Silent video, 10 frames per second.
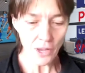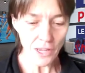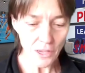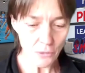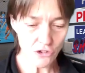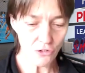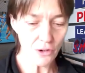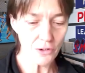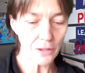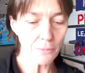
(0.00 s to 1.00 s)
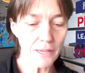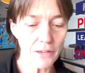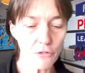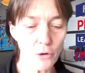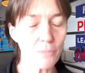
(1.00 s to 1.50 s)
we're here with Jeroen
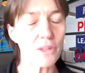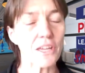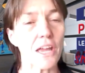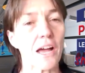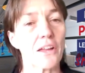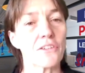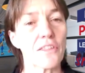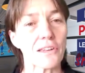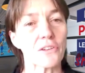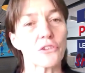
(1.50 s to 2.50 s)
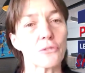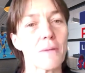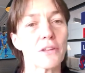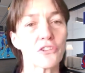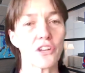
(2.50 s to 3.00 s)
Delmee from the uh, Netherlands
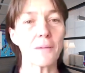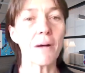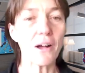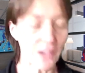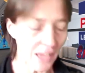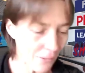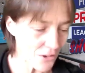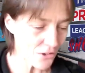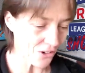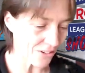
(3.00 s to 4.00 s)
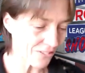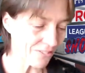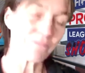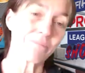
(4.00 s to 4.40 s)
men's team. Hi, how are you, Jeroen?